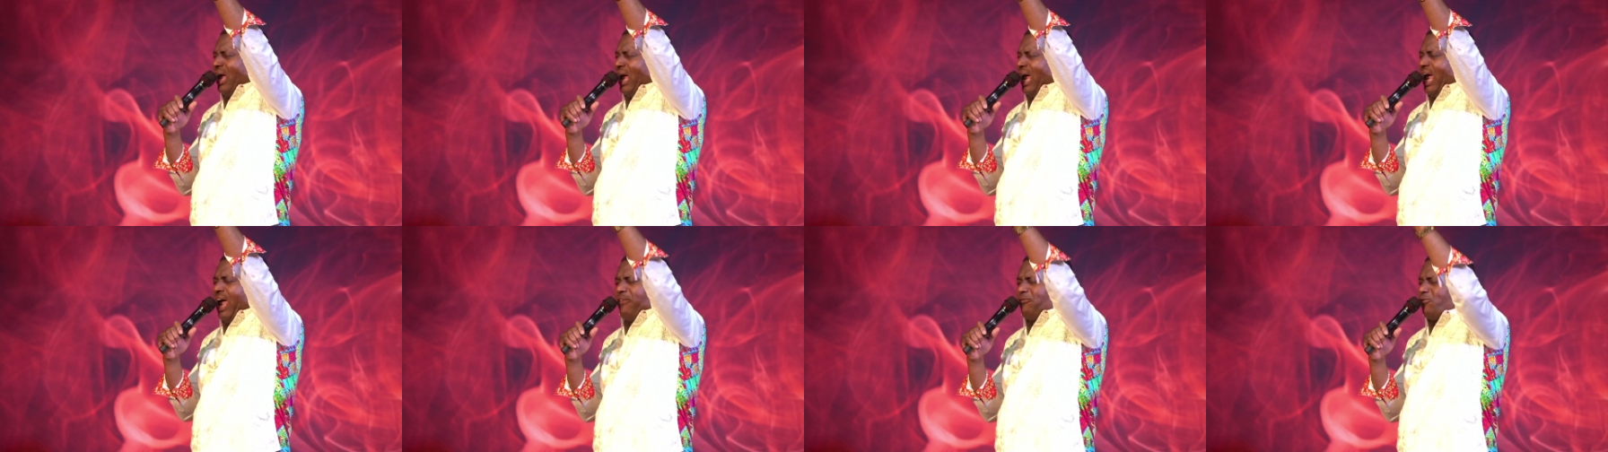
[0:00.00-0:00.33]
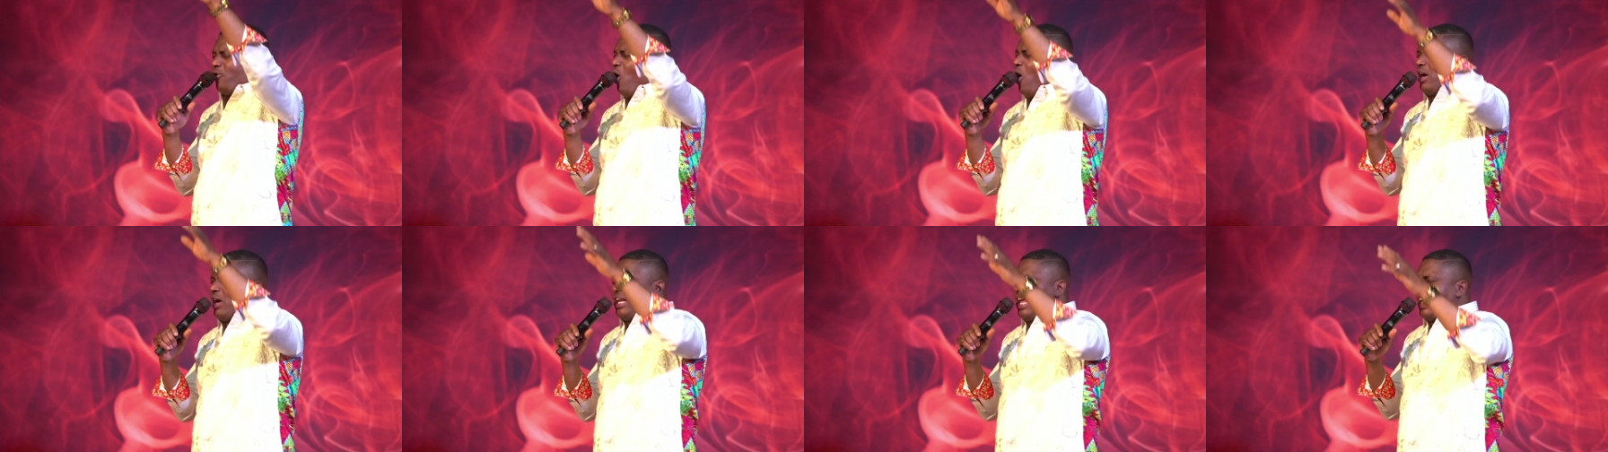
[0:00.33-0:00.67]
If
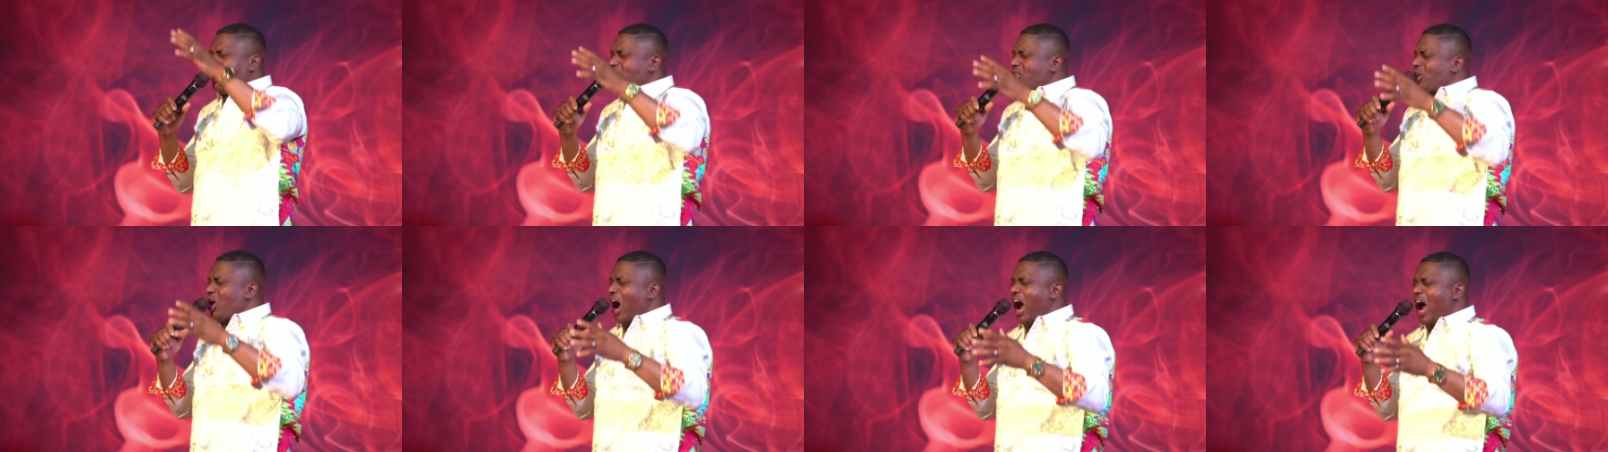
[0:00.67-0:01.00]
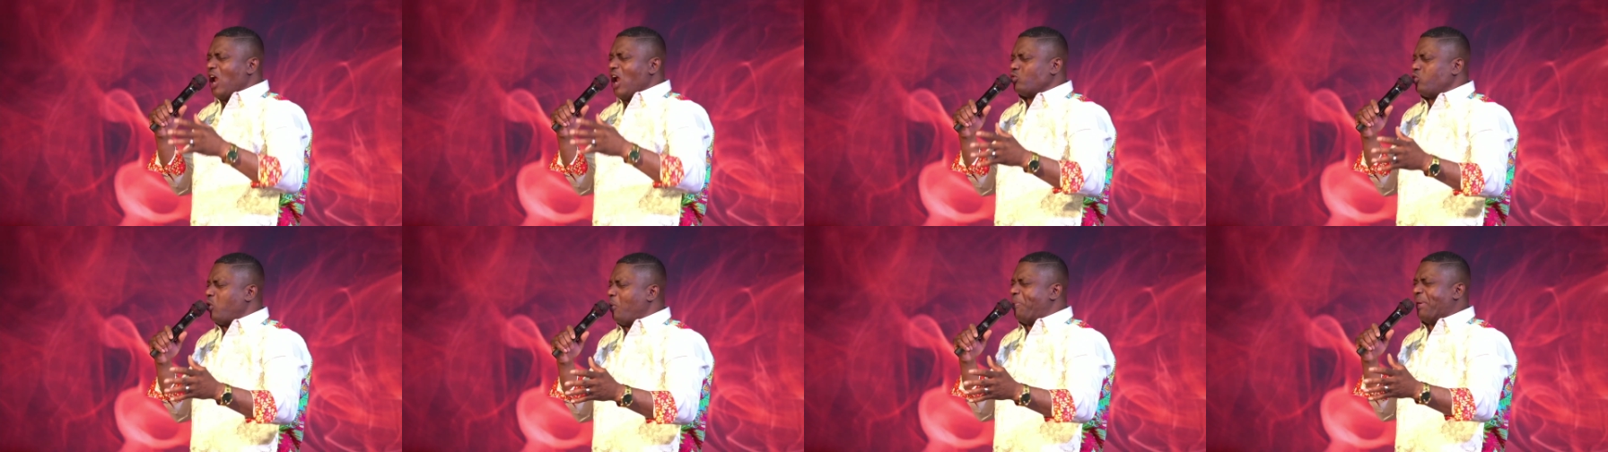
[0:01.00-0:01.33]
only
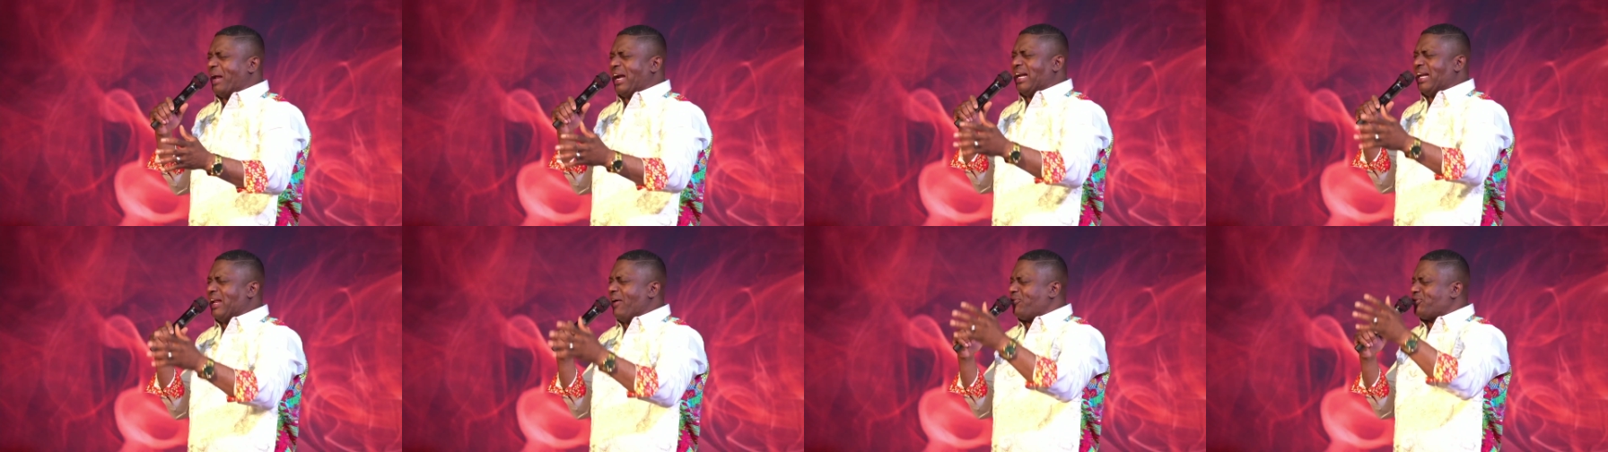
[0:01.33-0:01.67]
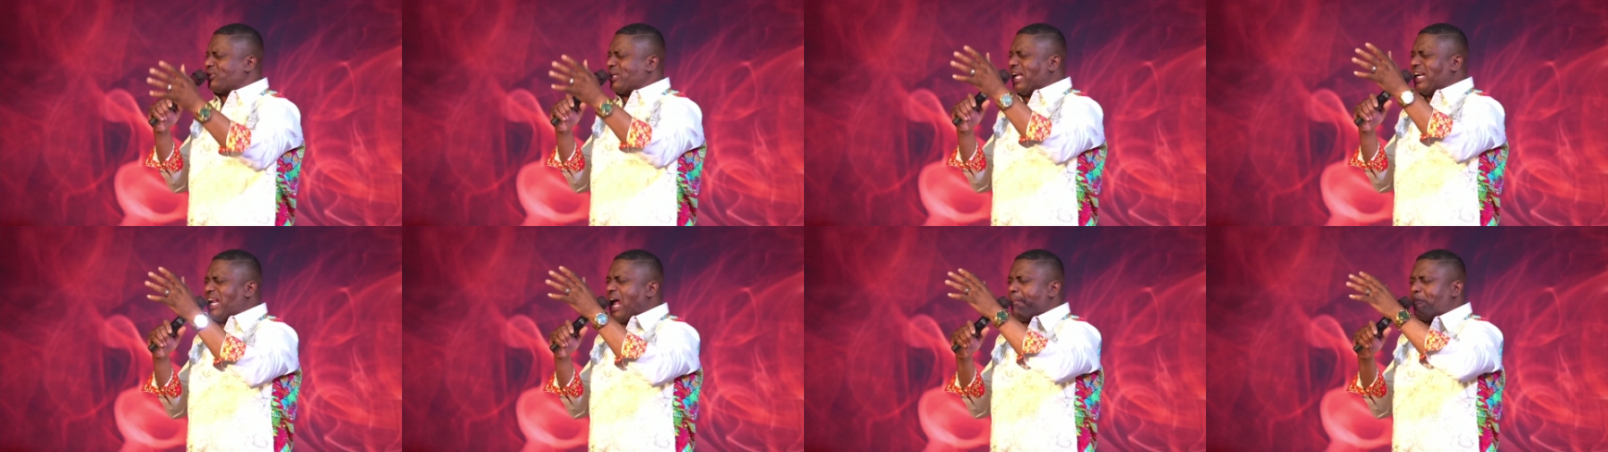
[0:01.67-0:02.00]
God will be
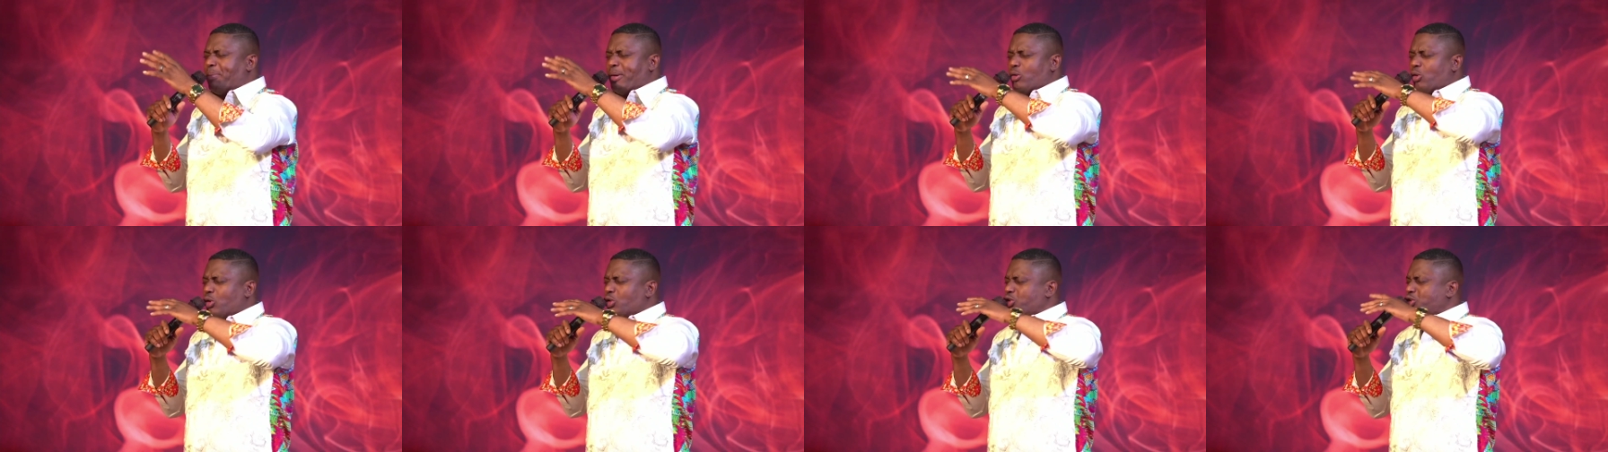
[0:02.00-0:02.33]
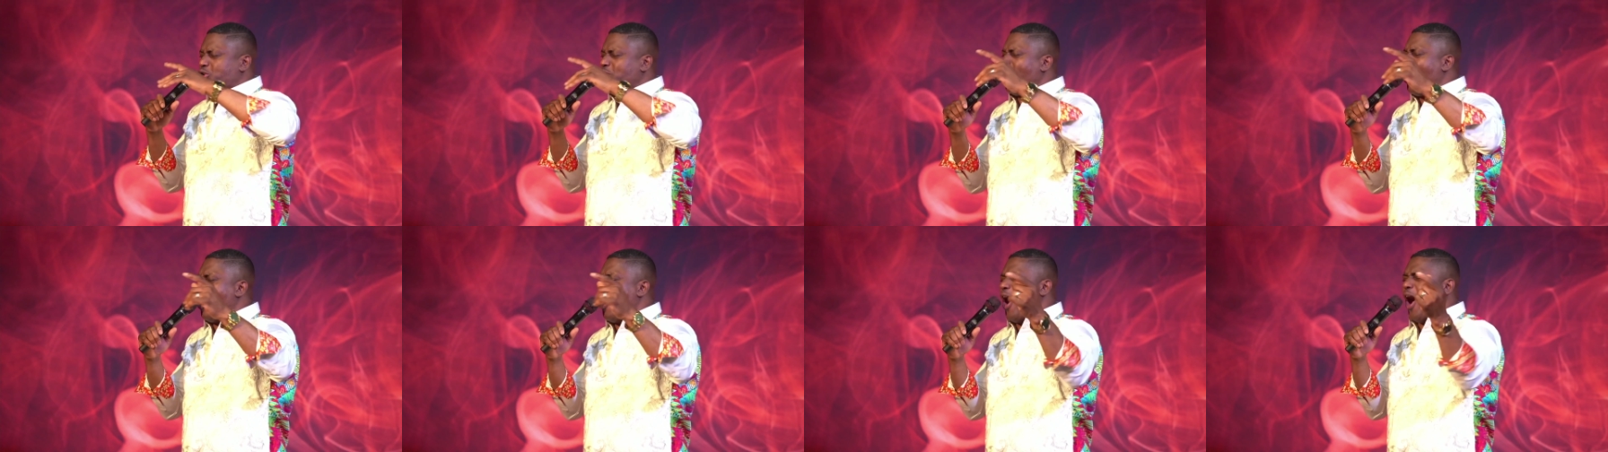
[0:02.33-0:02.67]
lifted up, He will
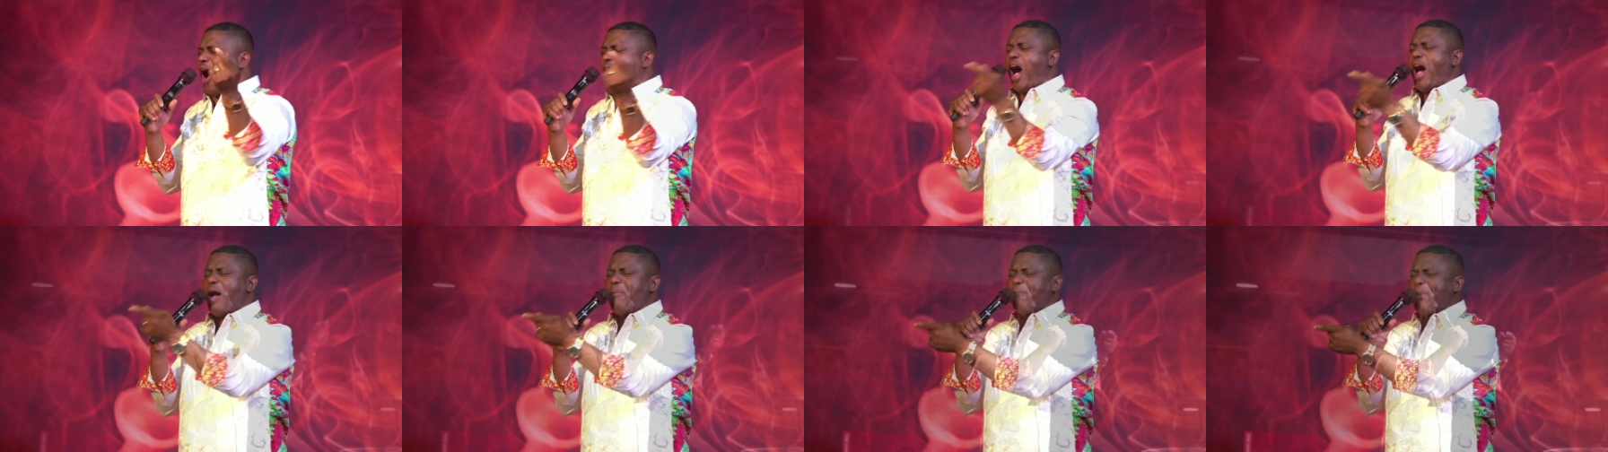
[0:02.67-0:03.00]
draw all